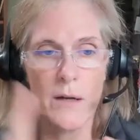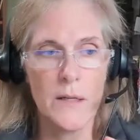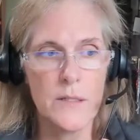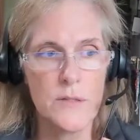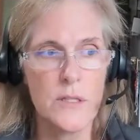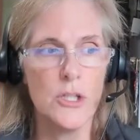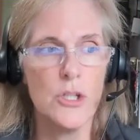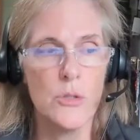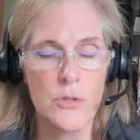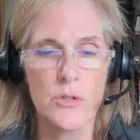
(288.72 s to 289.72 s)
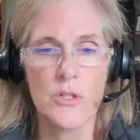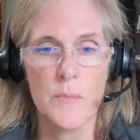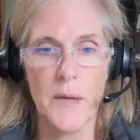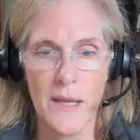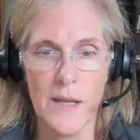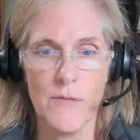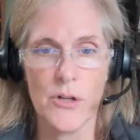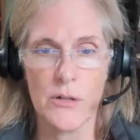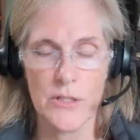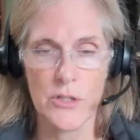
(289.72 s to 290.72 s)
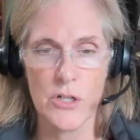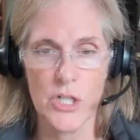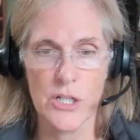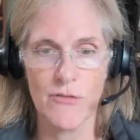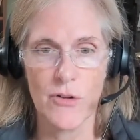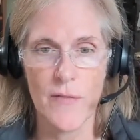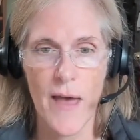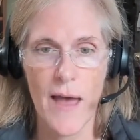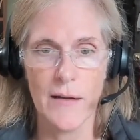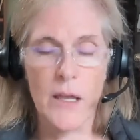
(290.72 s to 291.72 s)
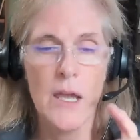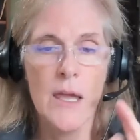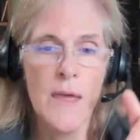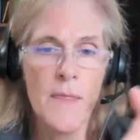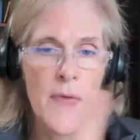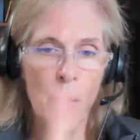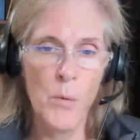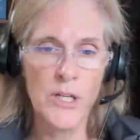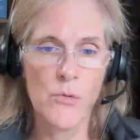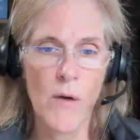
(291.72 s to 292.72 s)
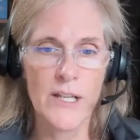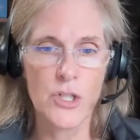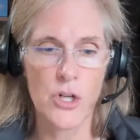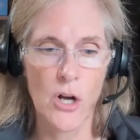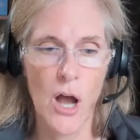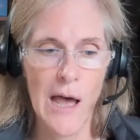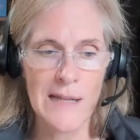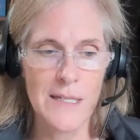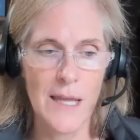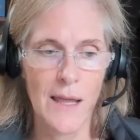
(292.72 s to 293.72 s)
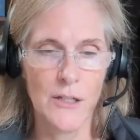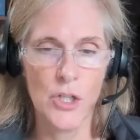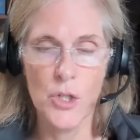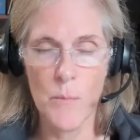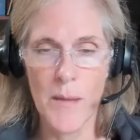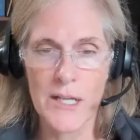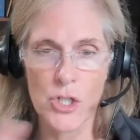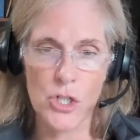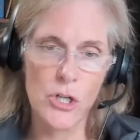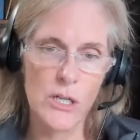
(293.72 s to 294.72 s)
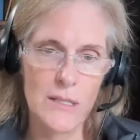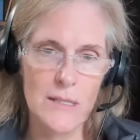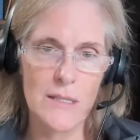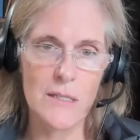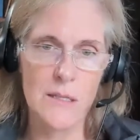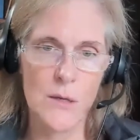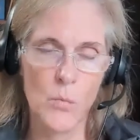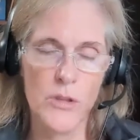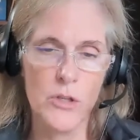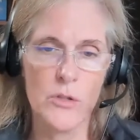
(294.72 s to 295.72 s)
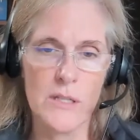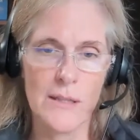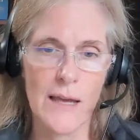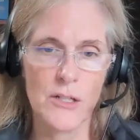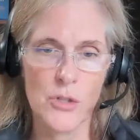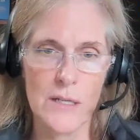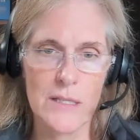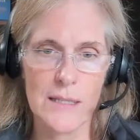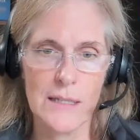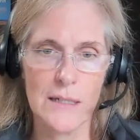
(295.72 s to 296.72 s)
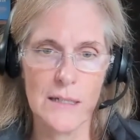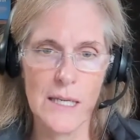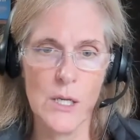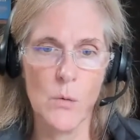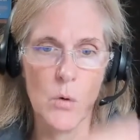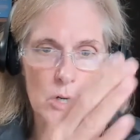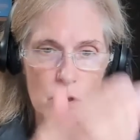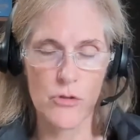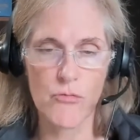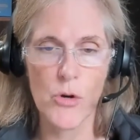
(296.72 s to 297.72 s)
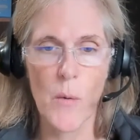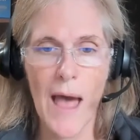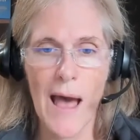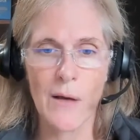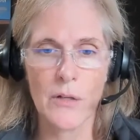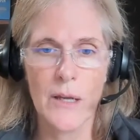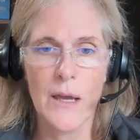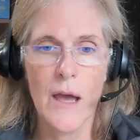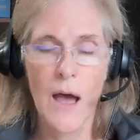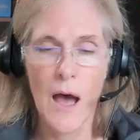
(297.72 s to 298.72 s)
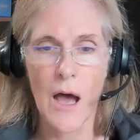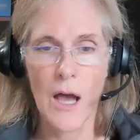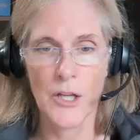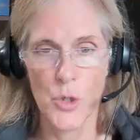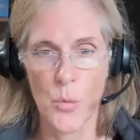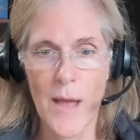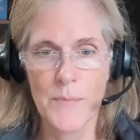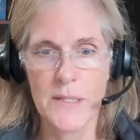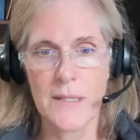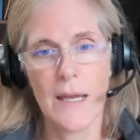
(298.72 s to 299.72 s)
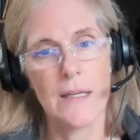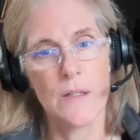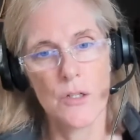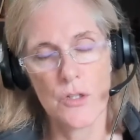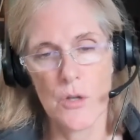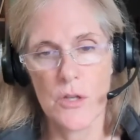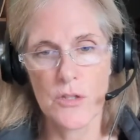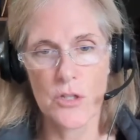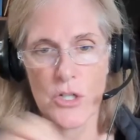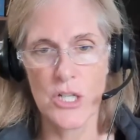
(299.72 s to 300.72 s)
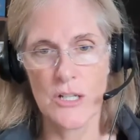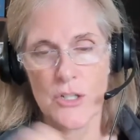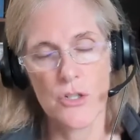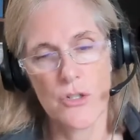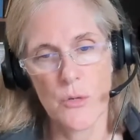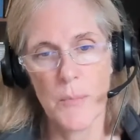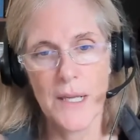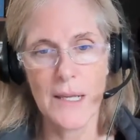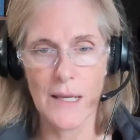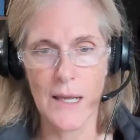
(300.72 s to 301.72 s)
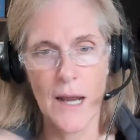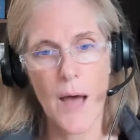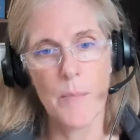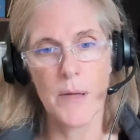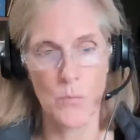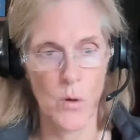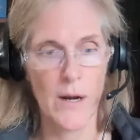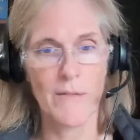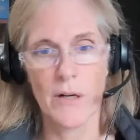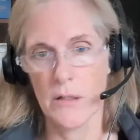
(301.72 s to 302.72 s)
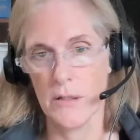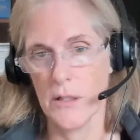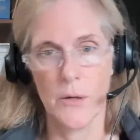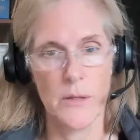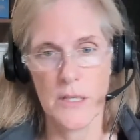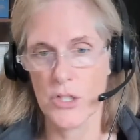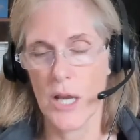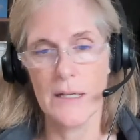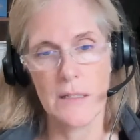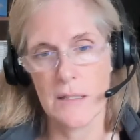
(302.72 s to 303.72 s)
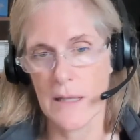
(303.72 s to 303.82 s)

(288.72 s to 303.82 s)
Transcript: is the user's behavior in searching for that? Then when you write your content, you make sure you're consistent with using that translated keyword throughout, your website so the search engines are picking it up in whatever, in the Chinese